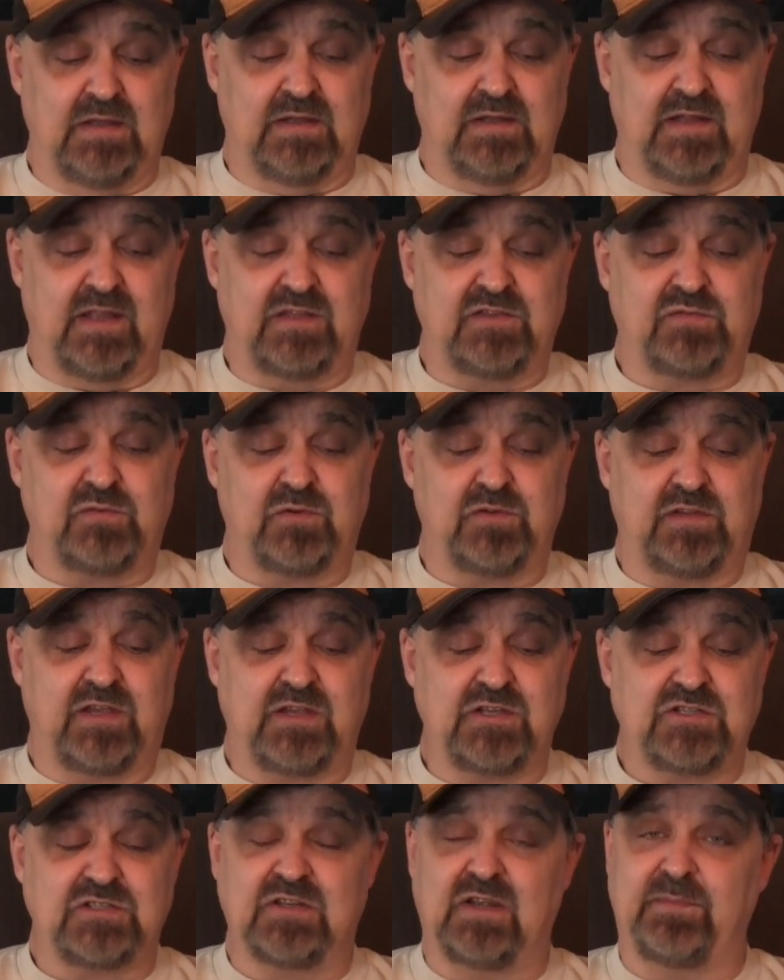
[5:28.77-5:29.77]
Lens
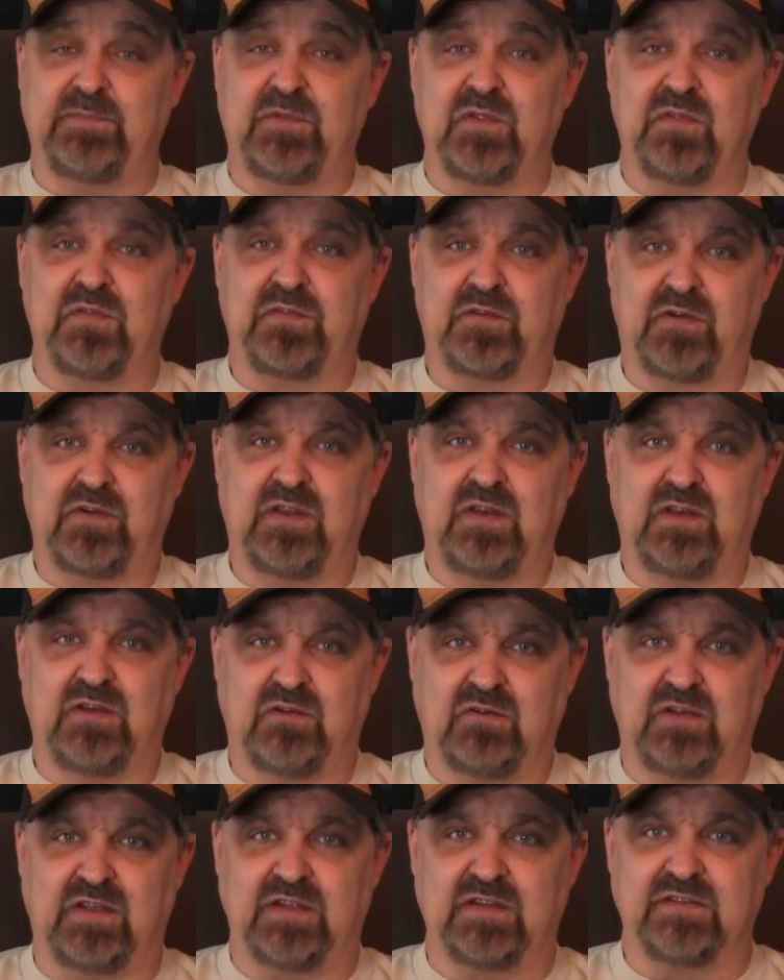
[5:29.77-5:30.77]
rotation up to 30
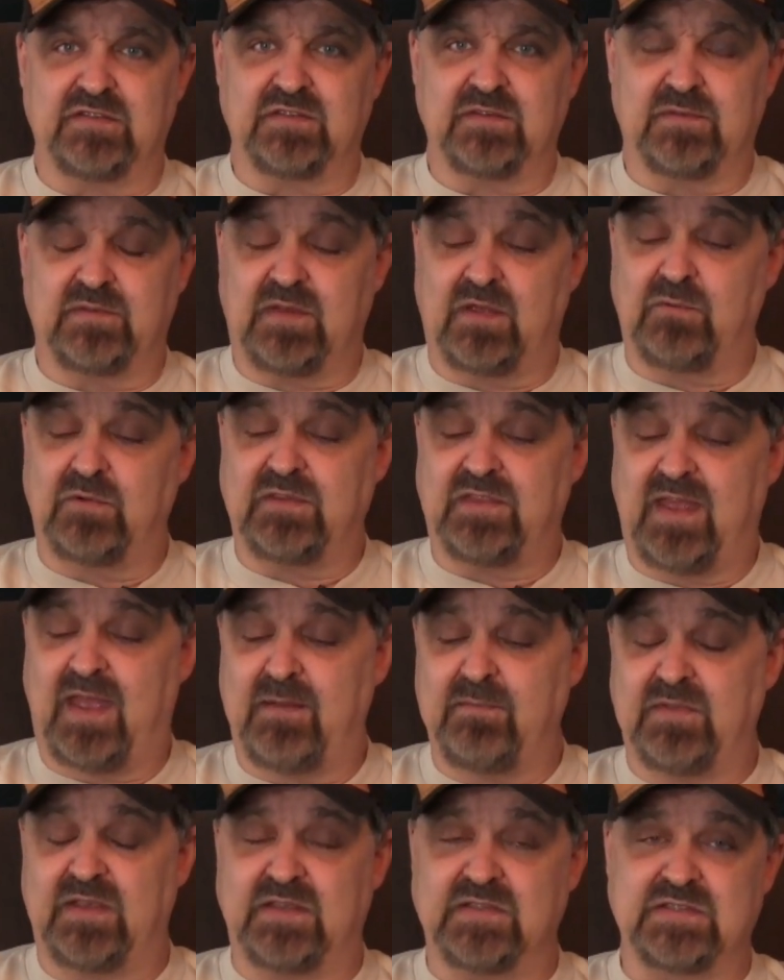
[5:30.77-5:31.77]
degrees. Now what
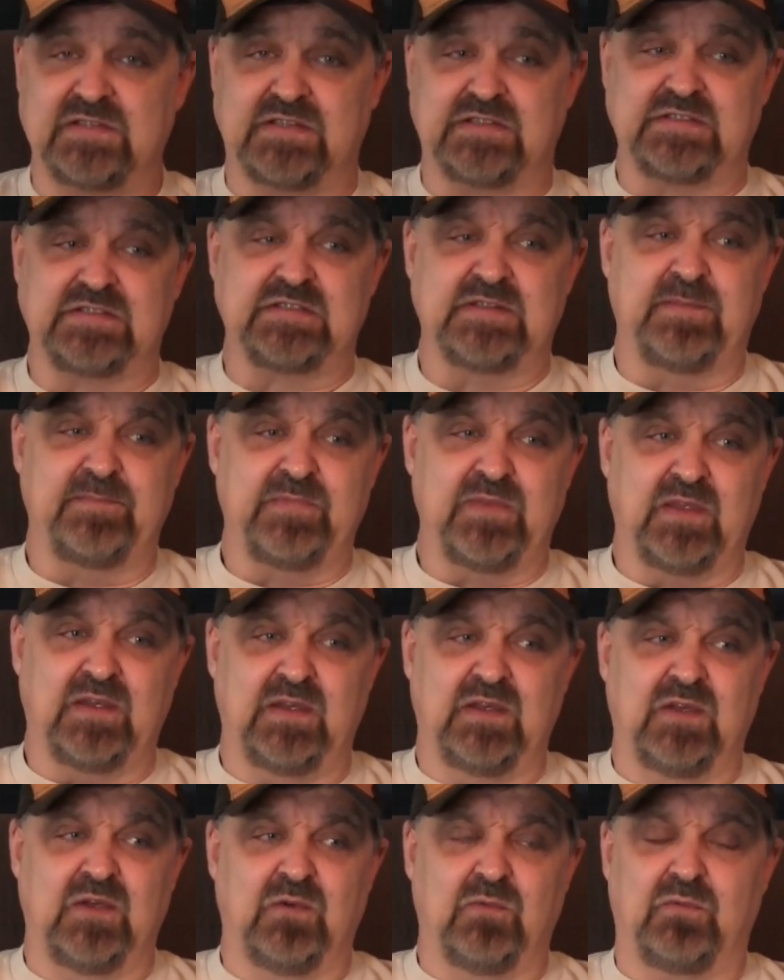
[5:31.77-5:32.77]
that means is,
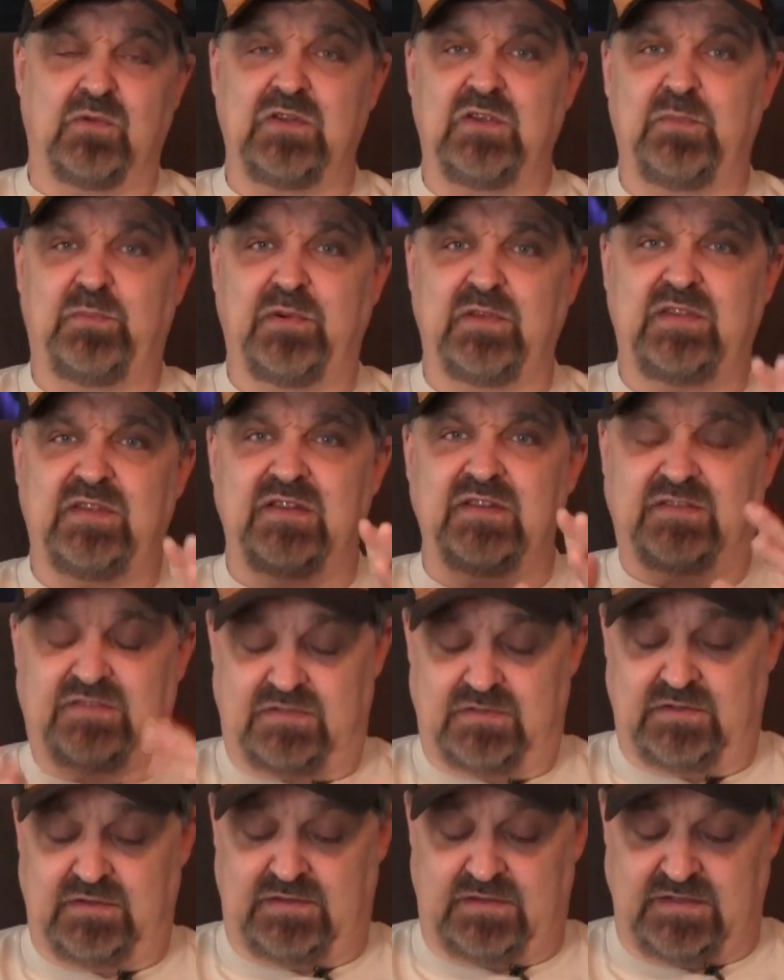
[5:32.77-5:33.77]
when you put
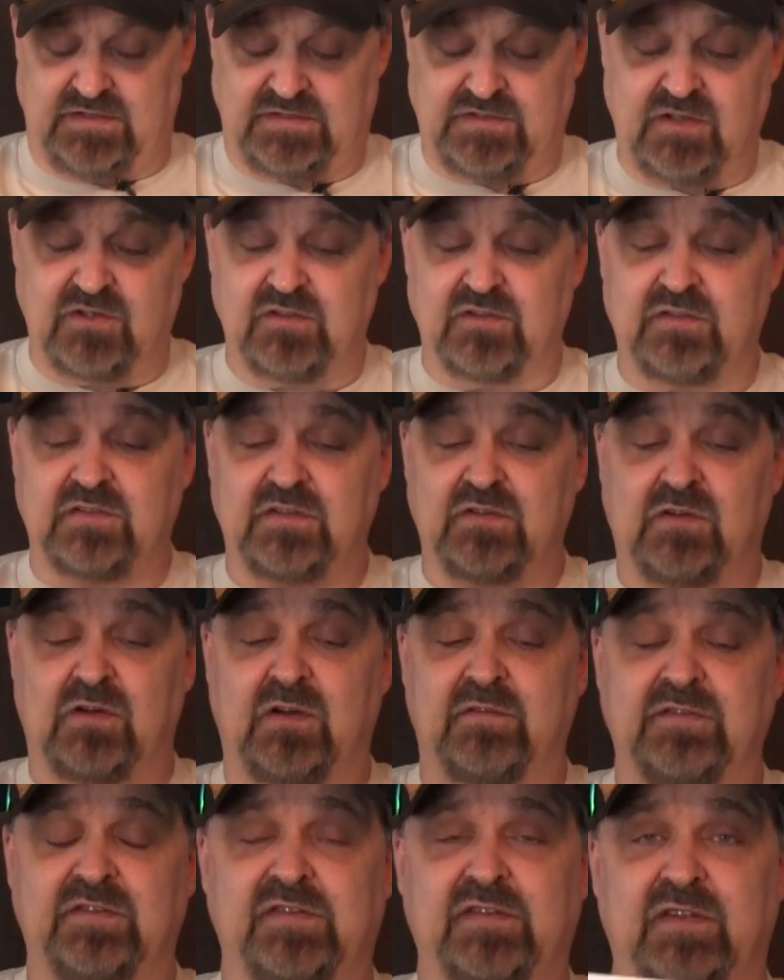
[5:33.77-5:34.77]
these, this goes
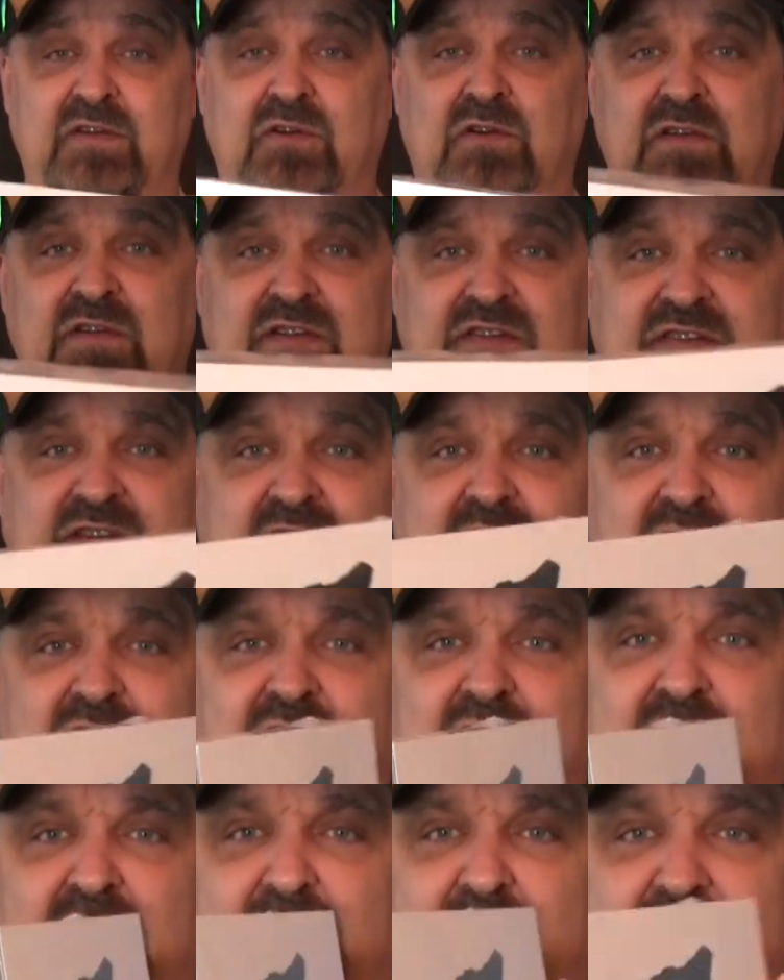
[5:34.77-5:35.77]
obviously on the side of
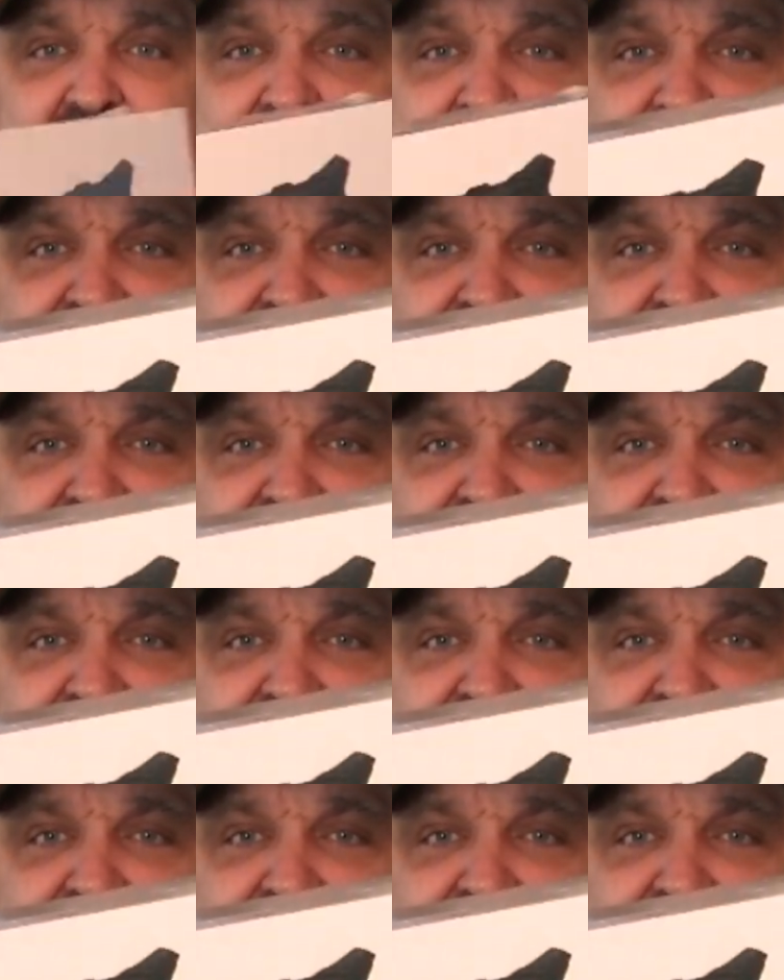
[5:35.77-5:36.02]
your helmet.